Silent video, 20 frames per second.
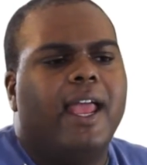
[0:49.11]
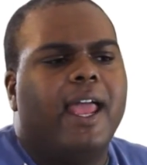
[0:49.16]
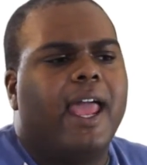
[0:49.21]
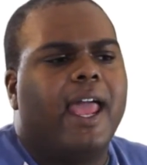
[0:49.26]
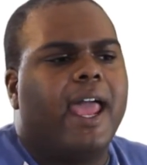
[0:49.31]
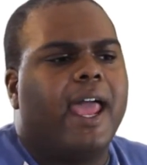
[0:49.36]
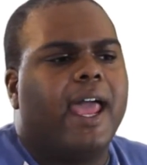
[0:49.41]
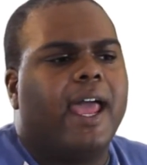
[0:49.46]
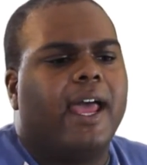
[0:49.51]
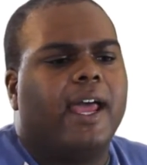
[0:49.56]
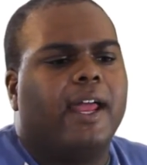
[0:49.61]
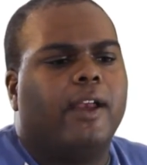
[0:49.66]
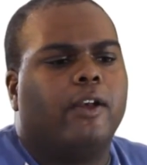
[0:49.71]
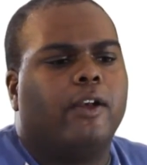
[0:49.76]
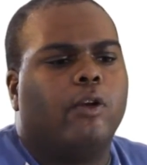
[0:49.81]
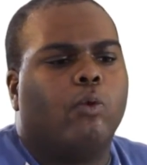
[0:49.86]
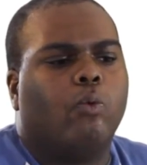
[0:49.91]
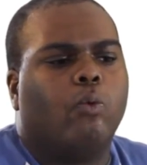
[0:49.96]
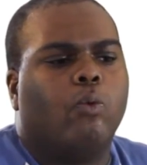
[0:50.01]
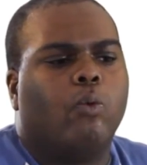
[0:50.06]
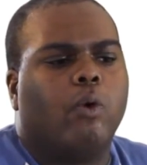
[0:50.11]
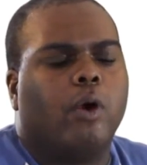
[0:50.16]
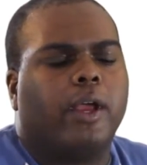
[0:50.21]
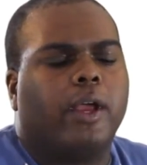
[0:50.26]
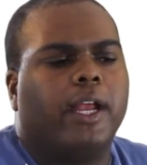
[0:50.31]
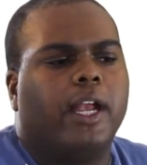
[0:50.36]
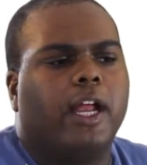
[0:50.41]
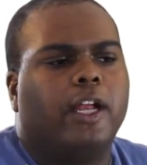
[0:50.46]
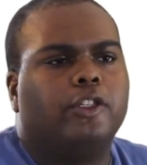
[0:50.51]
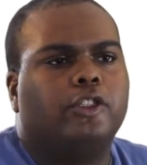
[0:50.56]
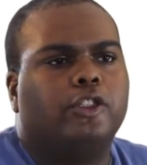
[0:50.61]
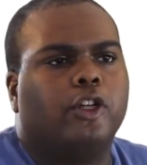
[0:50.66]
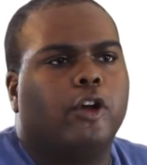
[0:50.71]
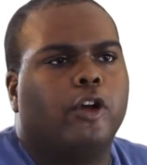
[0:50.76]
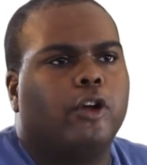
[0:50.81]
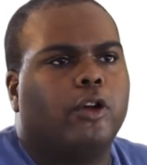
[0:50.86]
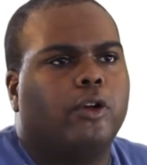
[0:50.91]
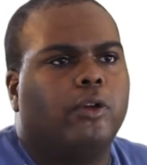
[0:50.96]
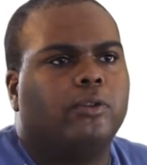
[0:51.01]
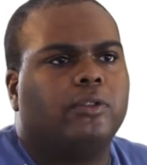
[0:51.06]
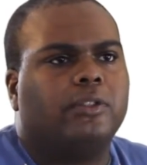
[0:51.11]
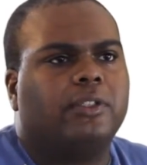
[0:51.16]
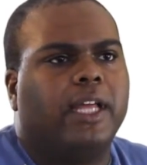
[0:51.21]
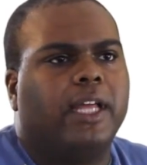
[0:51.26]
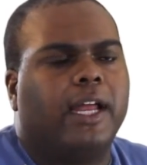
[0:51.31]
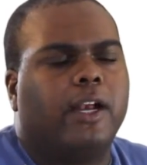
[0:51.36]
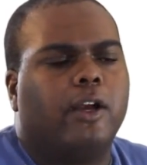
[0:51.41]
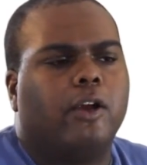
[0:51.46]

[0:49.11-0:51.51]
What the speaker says: and working on journals that